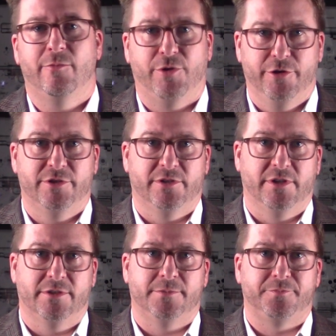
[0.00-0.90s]

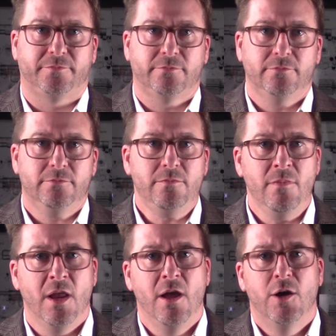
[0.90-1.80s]
purchases.
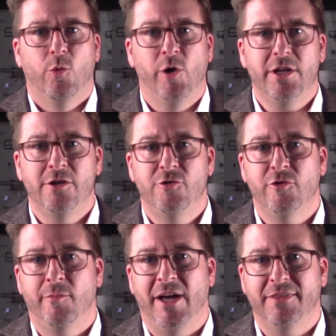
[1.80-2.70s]
What can you
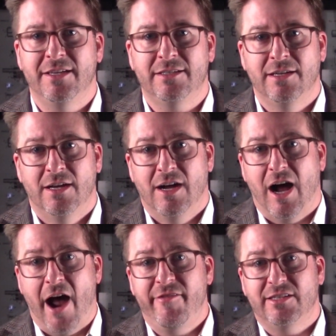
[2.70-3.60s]
do about this?
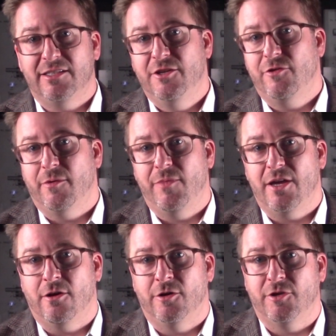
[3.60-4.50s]
Obviously, you can
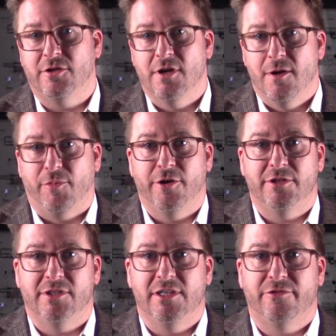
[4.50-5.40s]
make all
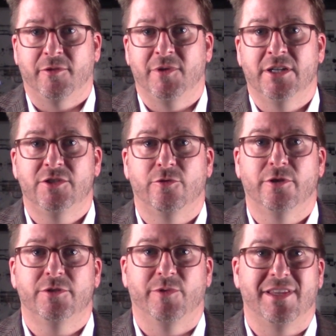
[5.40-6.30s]
purchases from gun
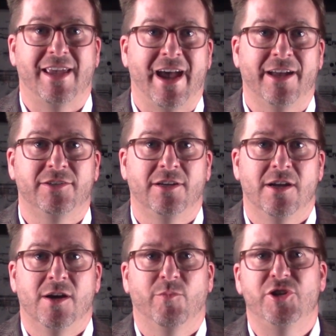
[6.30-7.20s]
stores with cash,
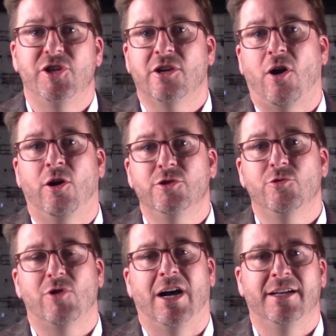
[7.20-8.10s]
but you can
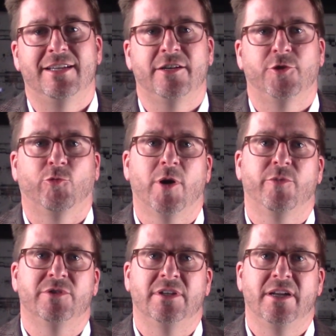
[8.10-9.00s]
also contact your
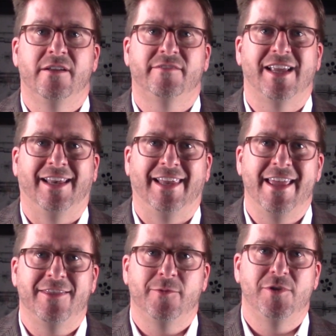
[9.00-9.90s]
representatives and
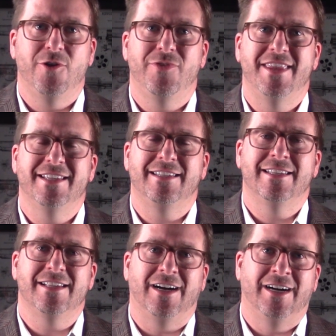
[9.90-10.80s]
let them know this
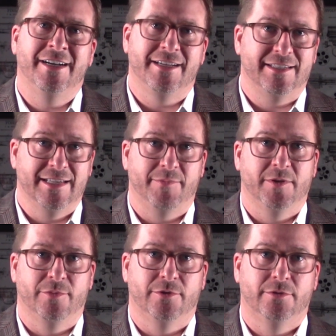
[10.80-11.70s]
is
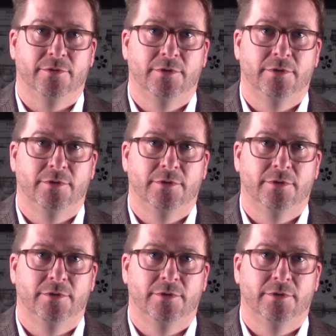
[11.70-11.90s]
unacceptable.